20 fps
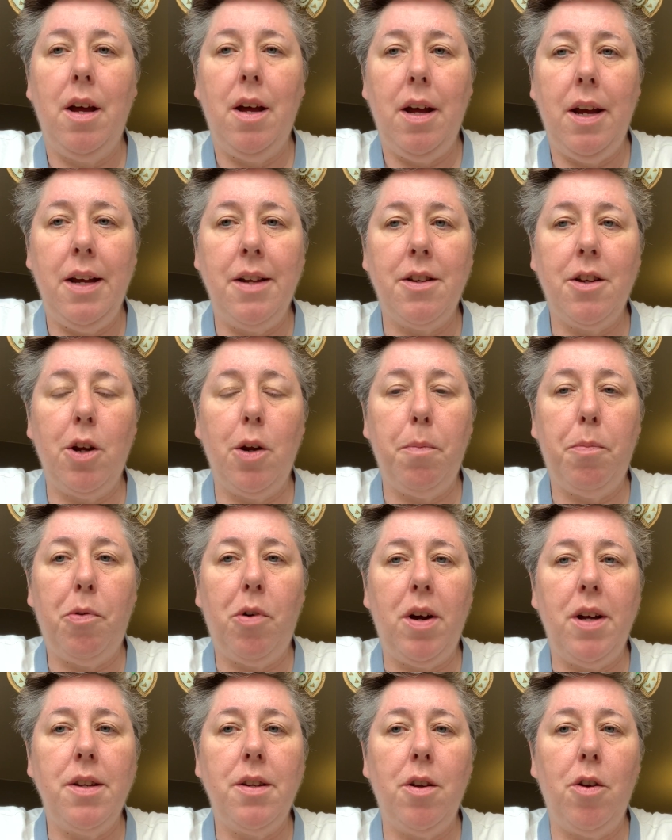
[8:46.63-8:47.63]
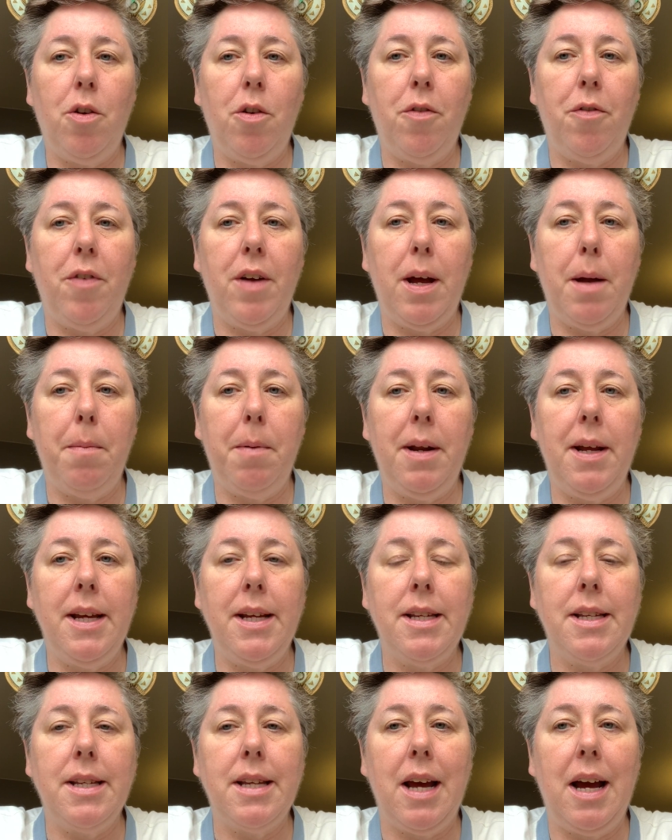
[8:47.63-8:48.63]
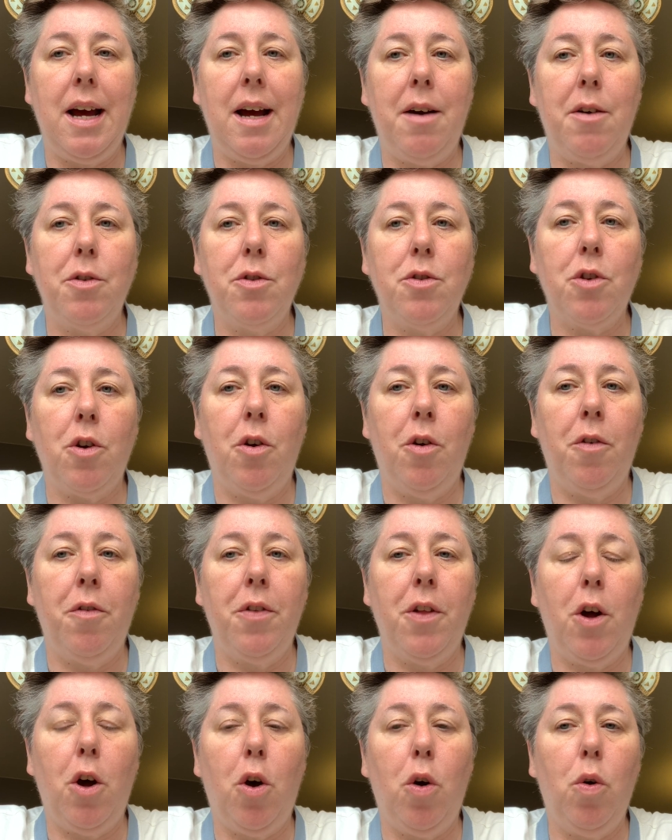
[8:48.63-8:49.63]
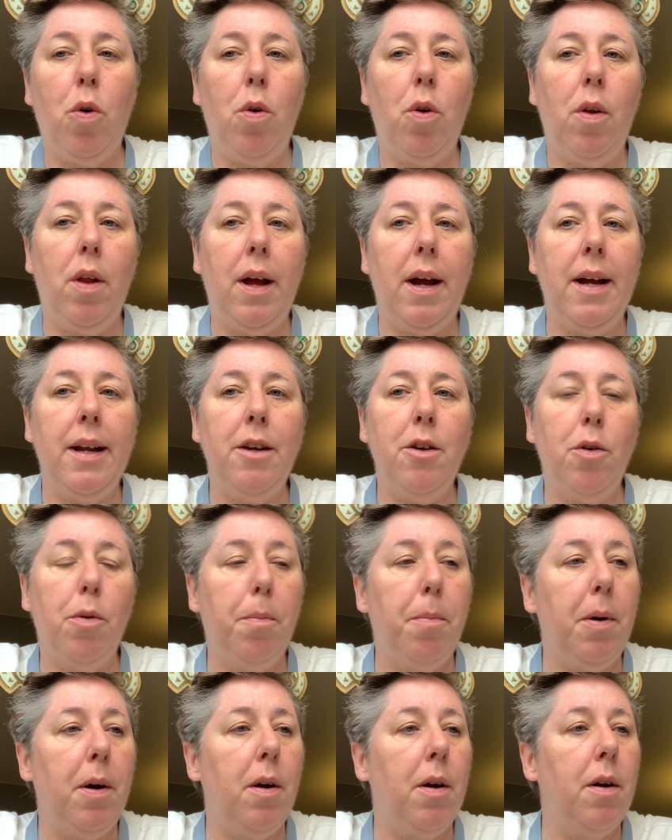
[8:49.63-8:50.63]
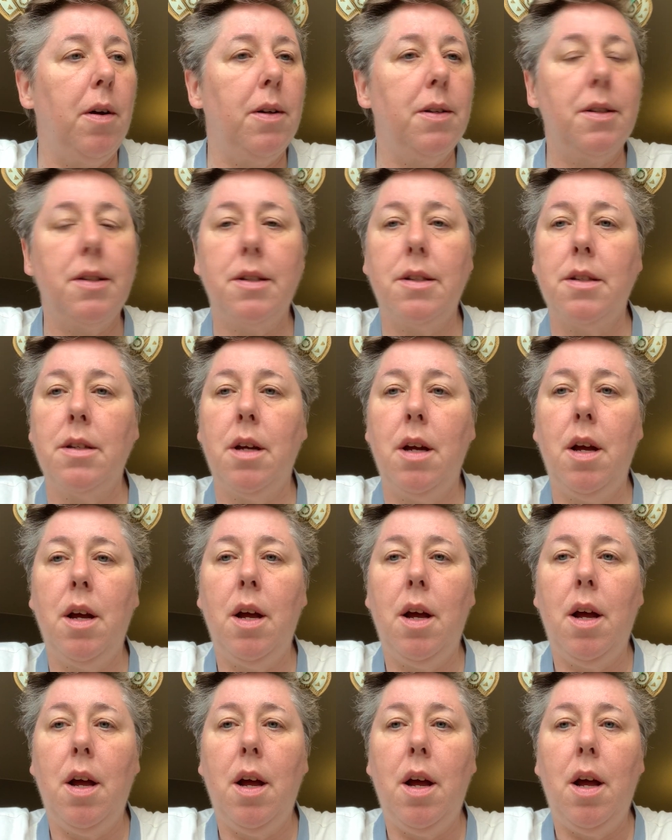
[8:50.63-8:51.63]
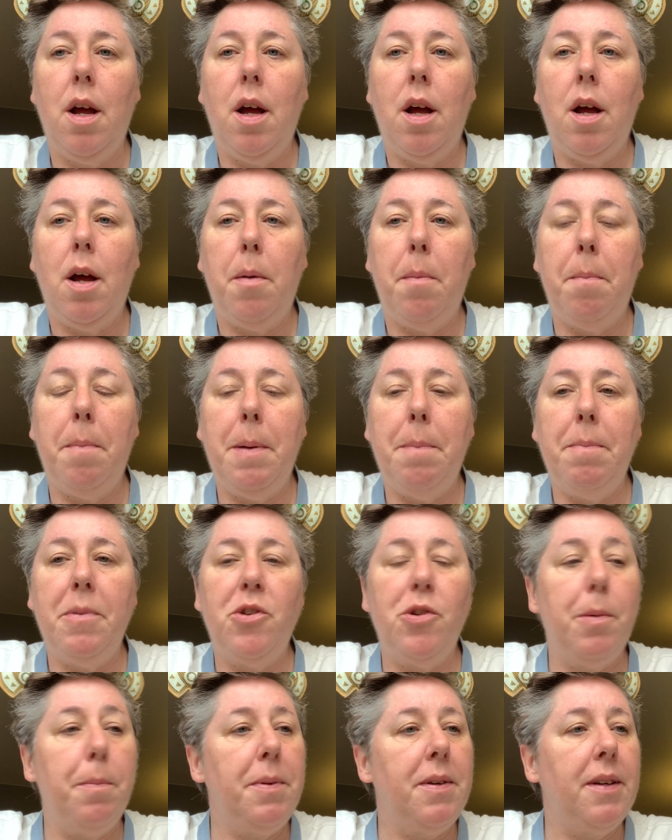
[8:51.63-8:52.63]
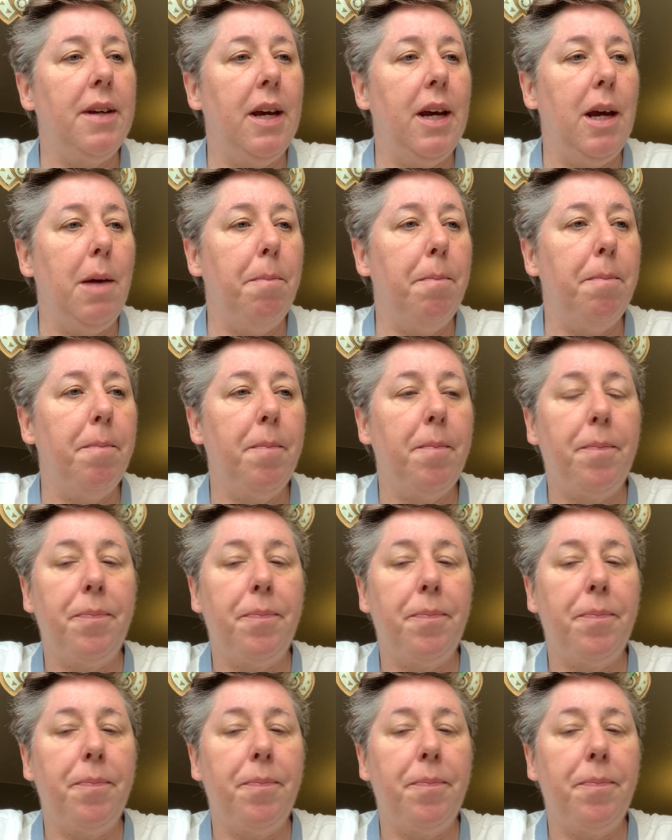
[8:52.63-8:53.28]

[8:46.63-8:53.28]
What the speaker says: it's going to price a lot of families out of the whole annual pass membership scheme.